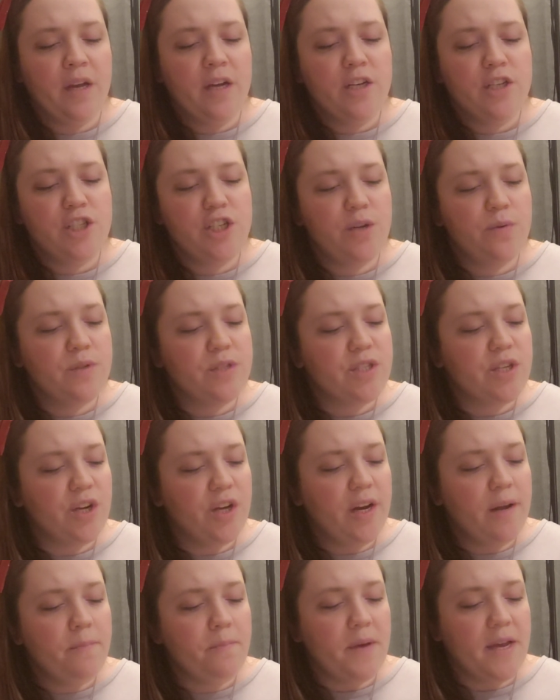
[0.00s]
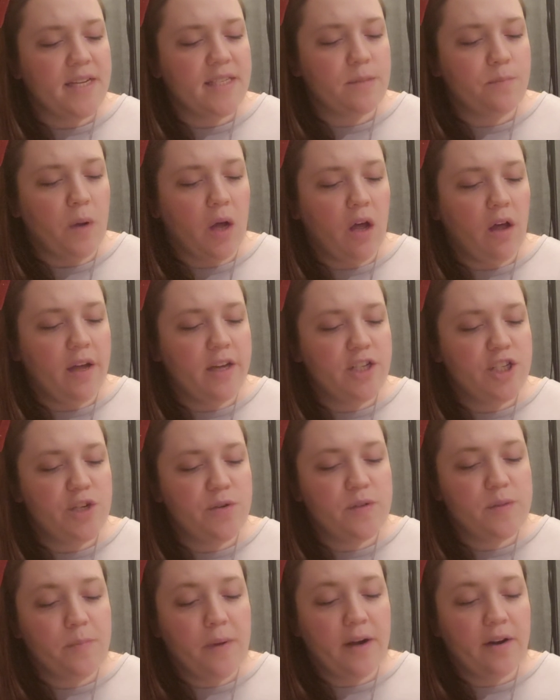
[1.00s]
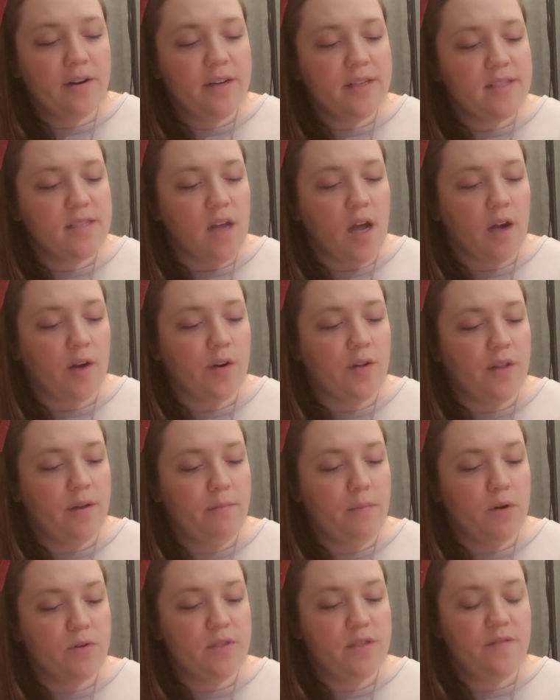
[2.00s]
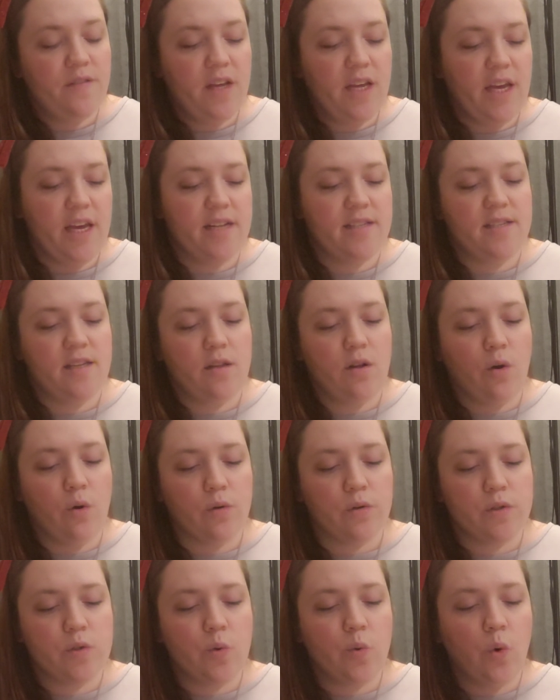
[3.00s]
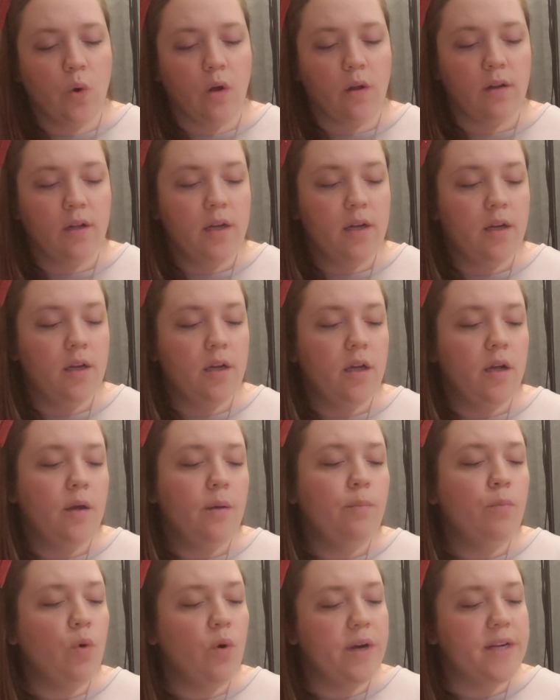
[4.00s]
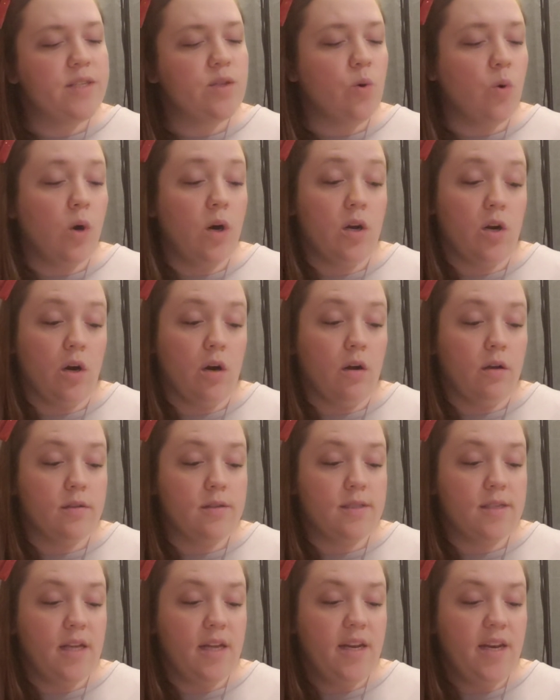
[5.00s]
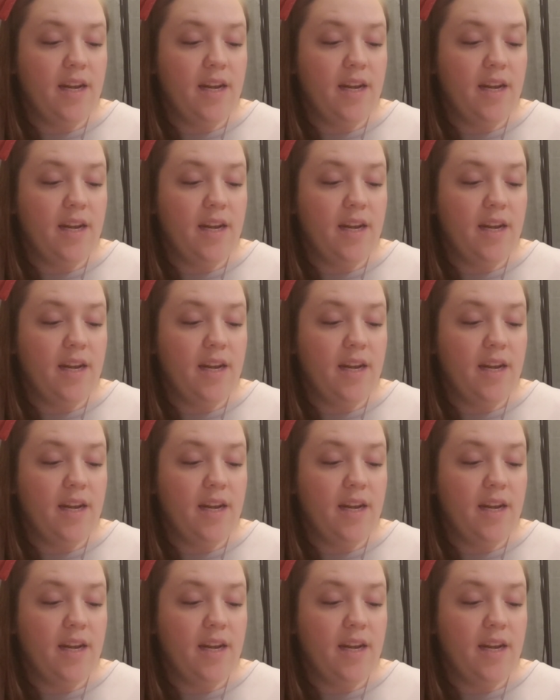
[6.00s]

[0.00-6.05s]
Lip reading: She was good at baseball, and she was better at soccer than most of the kids in the whole school, boys or girls.